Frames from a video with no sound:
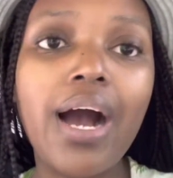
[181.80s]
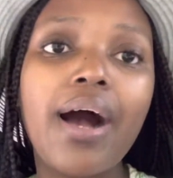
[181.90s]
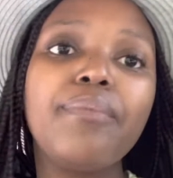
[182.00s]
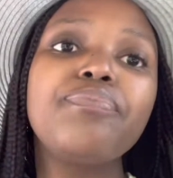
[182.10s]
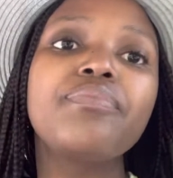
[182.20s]

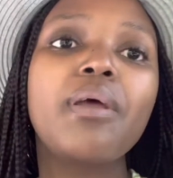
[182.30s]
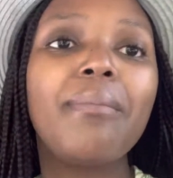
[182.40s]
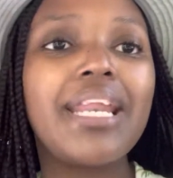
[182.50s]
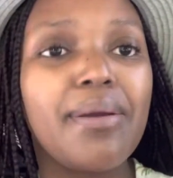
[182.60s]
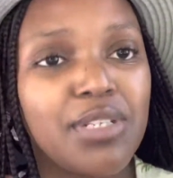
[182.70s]
Um,
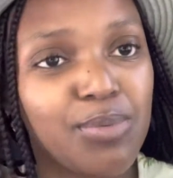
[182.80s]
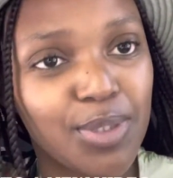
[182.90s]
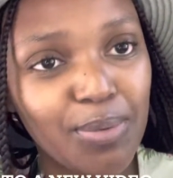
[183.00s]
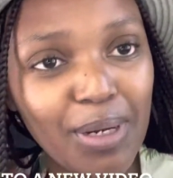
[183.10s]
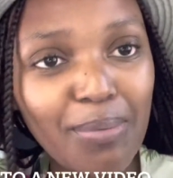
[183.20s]
my name is
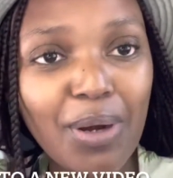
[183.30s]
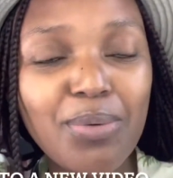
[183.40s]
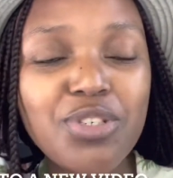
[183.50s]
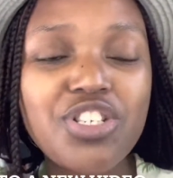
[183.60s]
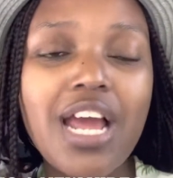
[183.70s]
Boitumelo
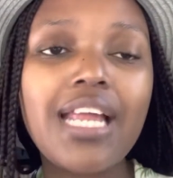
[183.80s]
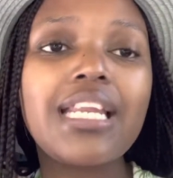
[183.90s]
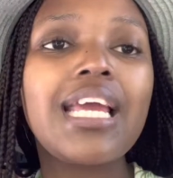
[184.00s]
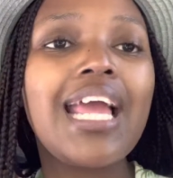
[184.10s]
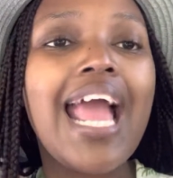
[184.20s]

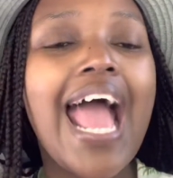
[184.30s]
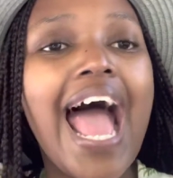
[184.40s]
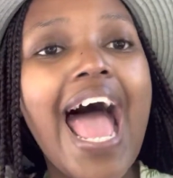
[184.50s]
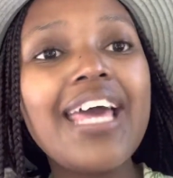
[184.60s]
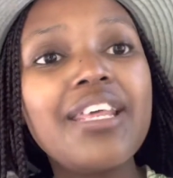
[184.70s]
Makobosheane,
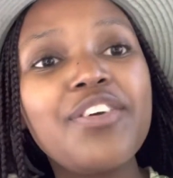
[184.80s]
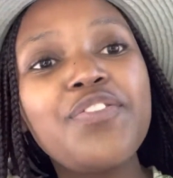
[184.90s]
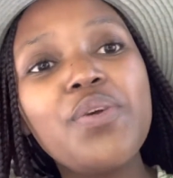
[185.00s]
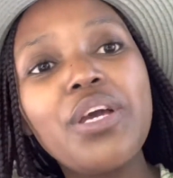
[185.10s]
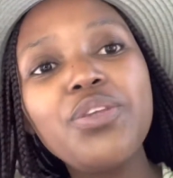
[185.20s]
and if
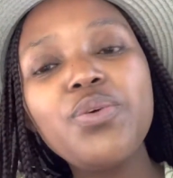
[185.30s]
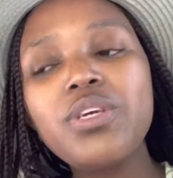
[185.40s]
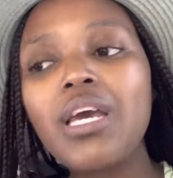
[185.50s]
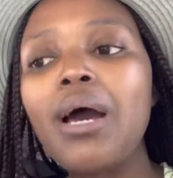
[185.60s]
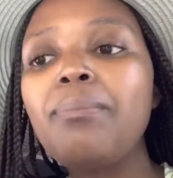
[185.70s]
you are new
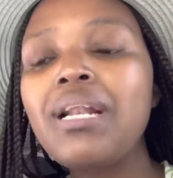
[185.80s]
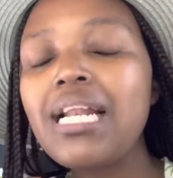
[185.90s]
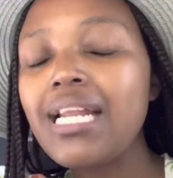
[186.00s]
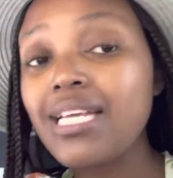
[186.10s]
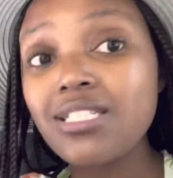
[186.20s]
here,
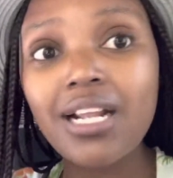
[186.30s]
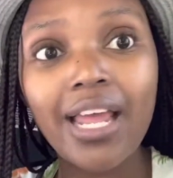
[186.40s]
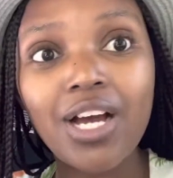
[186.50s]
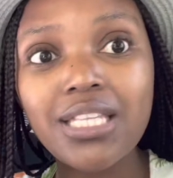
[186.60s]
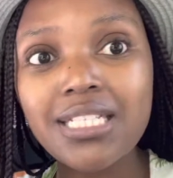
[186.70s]
please
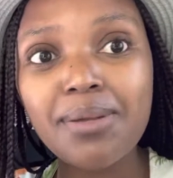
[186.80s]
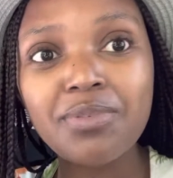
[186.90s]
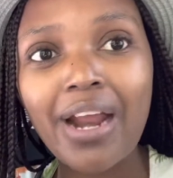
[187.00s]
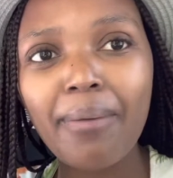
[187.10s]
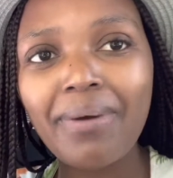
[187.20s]
click on the
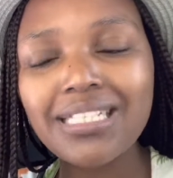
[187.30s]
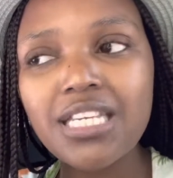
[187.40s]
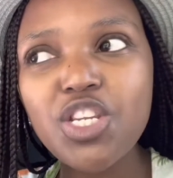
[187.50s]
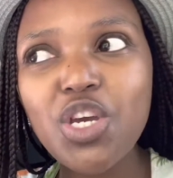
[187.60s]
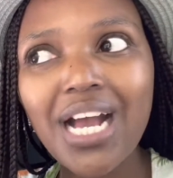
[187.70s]
subscribe
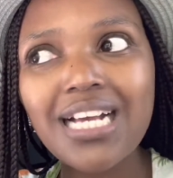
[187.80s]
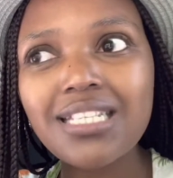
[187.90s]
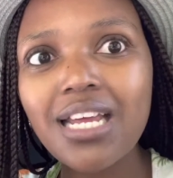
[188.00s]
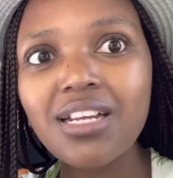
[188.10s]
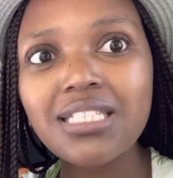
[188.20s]
button. You guys
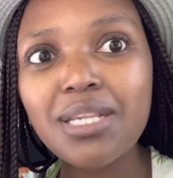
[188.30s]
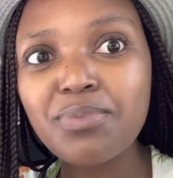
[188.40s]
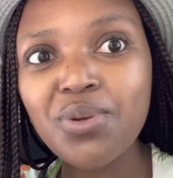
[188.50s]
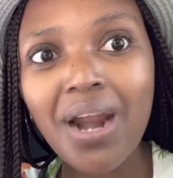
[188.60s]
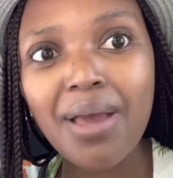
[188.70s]
are not
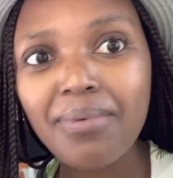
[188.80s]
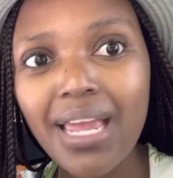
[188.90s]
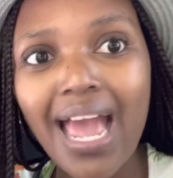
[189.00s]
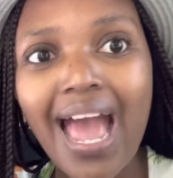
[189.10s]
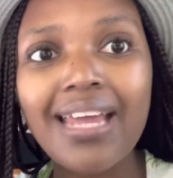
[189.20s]

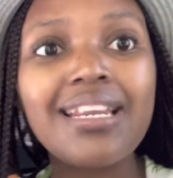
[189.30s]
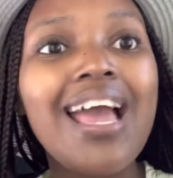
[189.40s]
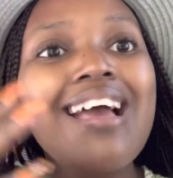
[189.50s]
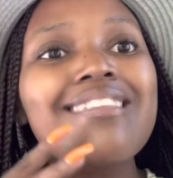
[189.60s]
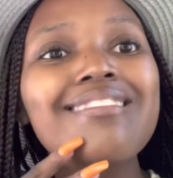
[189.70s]
subscribing, and
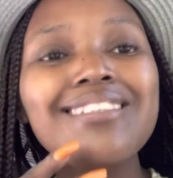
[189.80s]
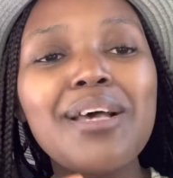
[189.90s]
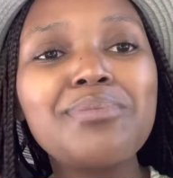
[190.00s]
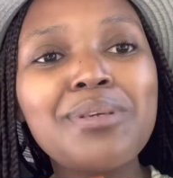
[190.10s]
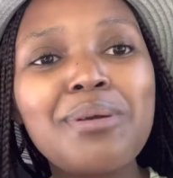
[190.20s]
the
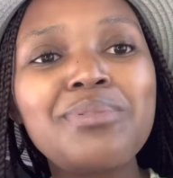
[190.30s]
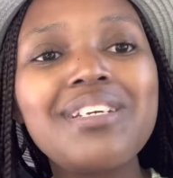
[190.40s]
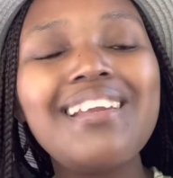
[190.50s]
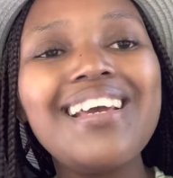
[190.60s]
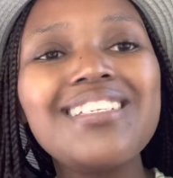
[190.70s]

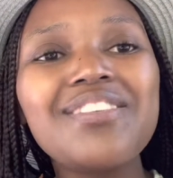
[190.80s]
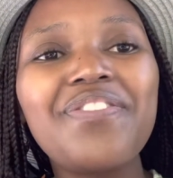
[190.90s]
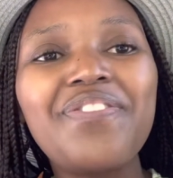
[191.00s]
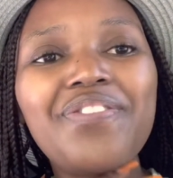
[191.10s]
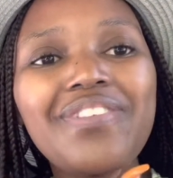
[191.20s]
subscription is
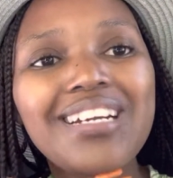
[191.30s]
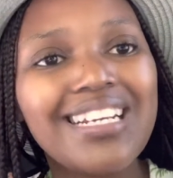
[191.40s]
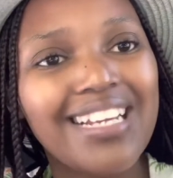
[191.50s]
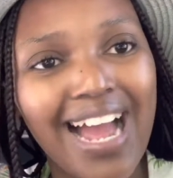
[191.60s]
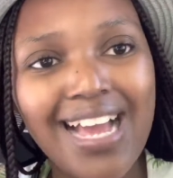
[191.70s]

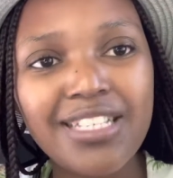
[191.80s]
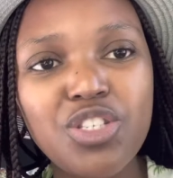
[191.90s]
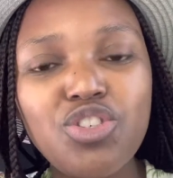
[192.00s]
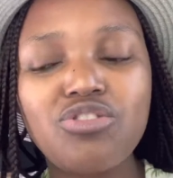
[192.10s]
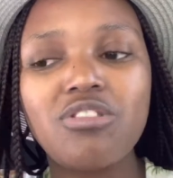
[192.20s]
free, guys.
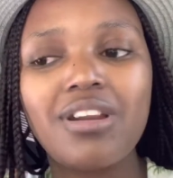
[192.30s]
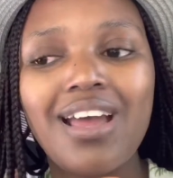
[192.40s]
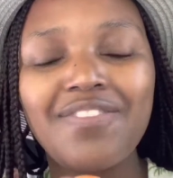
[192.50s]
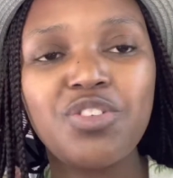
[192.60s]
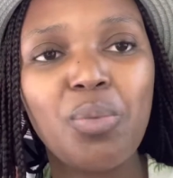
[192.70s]
You do not
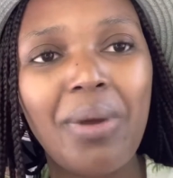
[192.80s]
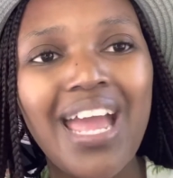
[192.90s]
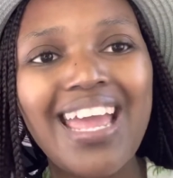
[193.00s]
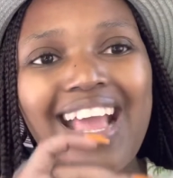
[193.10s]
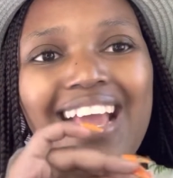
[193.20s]
have to
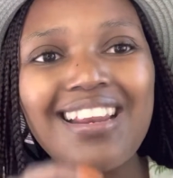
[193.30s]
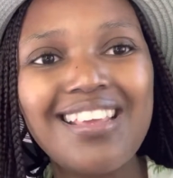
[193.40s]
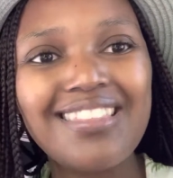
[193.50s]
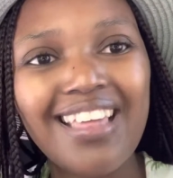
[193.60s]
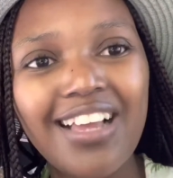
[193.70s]
pay
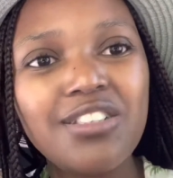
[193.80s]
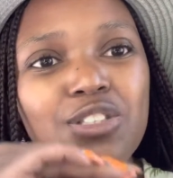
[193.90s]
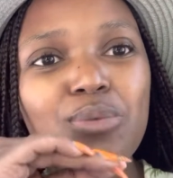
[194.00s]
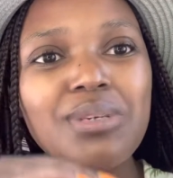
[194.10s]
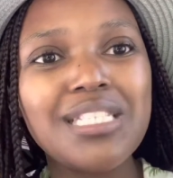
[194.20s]
anything
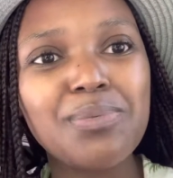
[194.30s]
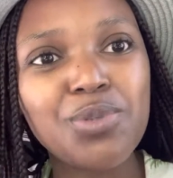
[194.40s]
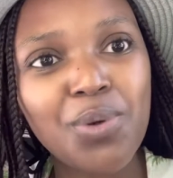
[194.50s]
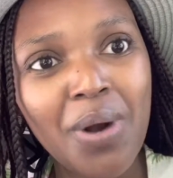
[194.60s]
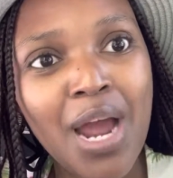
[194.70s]
to be
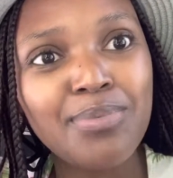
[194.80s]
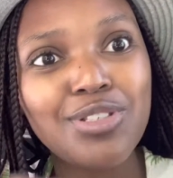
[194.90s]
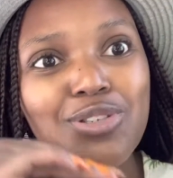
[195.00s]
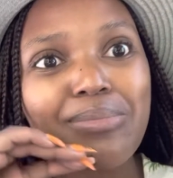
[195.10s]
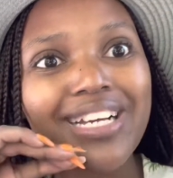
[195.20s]

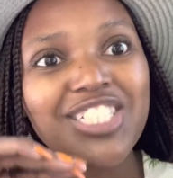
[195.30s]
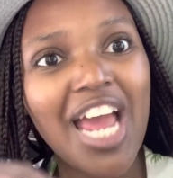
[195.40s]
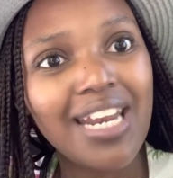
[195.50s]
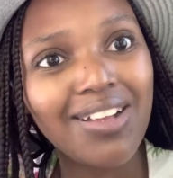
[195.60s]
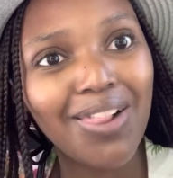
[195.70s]
subscribed to my
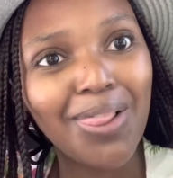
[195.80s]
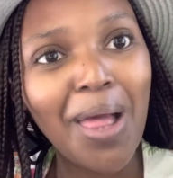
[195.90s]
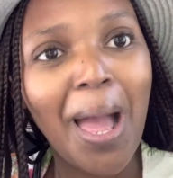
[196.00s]
channel.